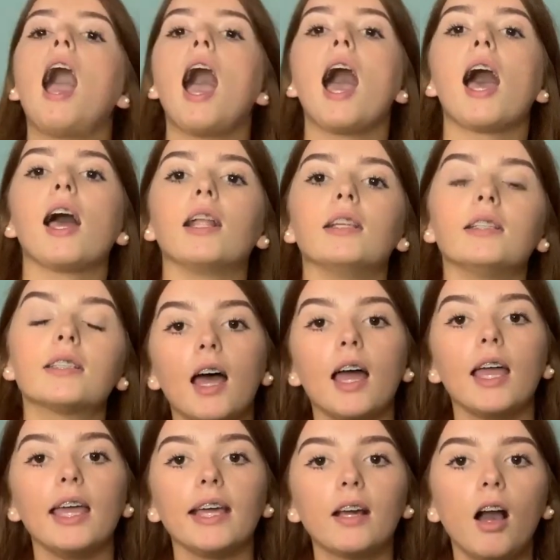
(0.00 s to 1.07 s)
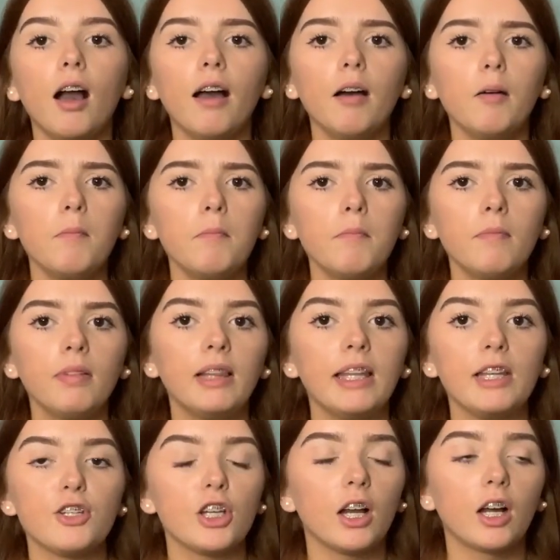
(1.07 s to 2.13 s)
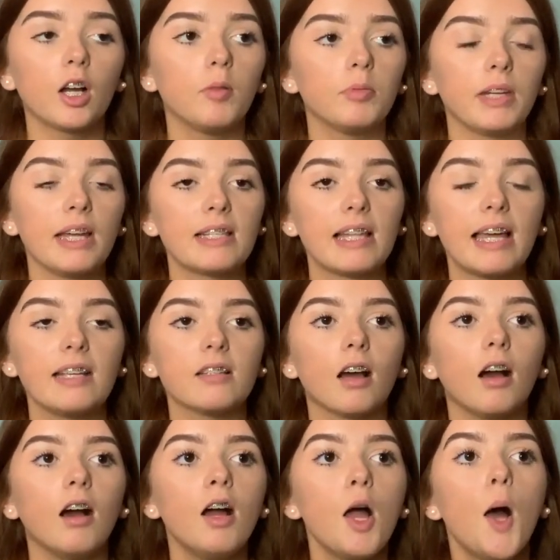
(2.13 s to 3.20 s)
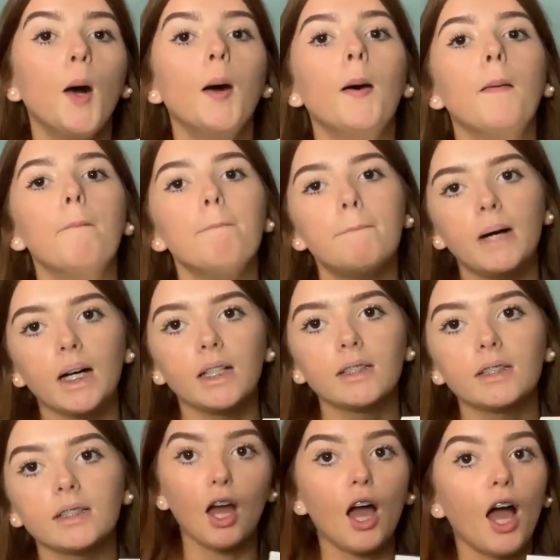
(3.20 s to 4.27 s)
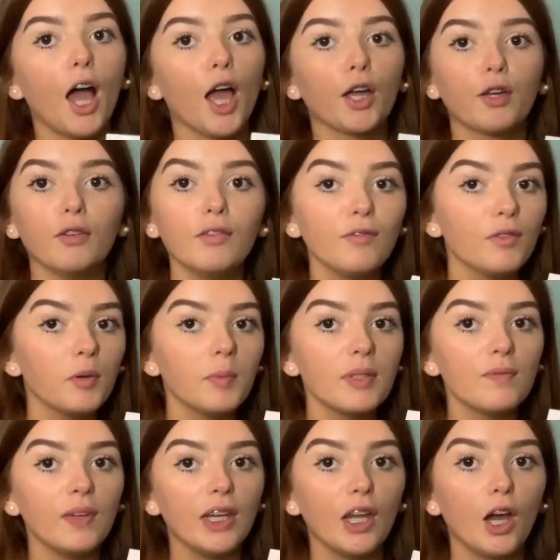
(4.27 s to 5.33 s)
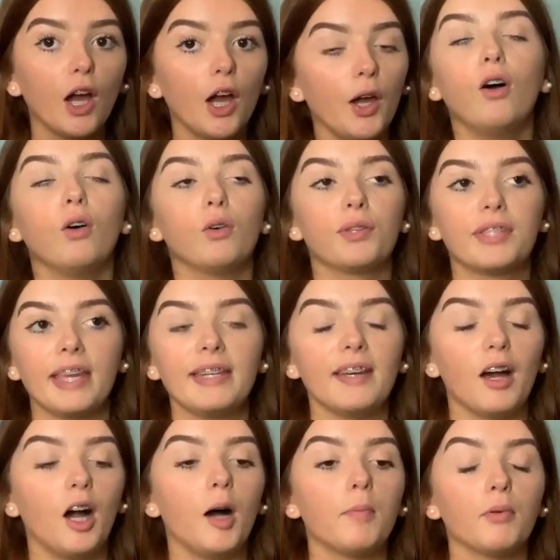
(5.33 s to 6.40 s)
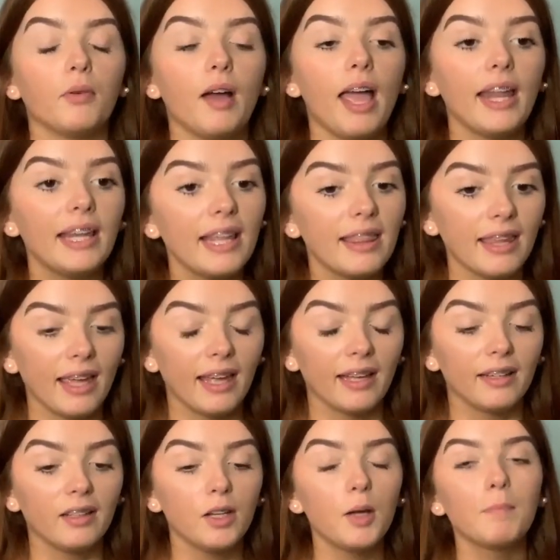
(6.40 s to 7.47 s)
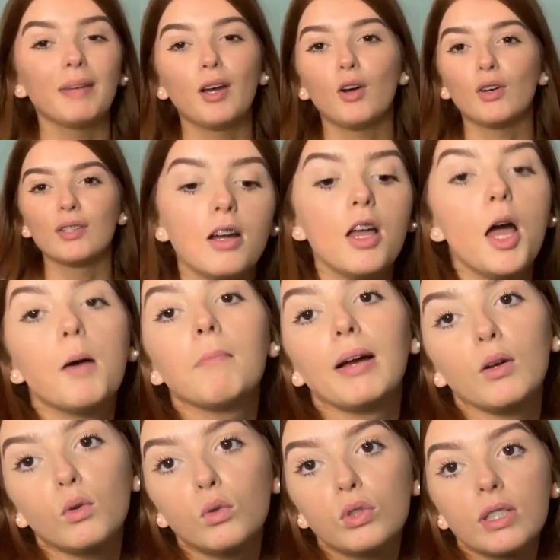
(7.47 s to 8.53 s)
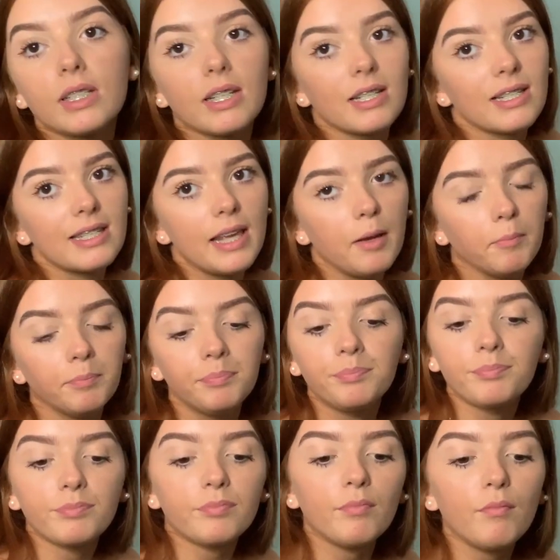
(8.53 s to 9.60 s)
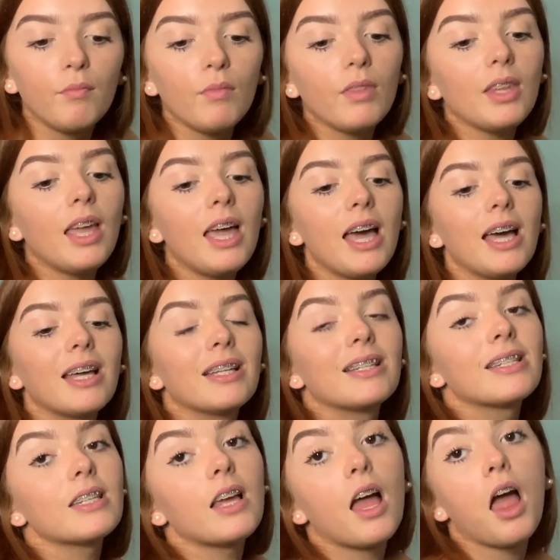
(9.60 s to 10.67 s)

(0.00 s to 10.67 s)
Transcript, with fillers: And it come literally like a couple days later, but I couldn't film this video or set it up or anything because I ordered a SIM, and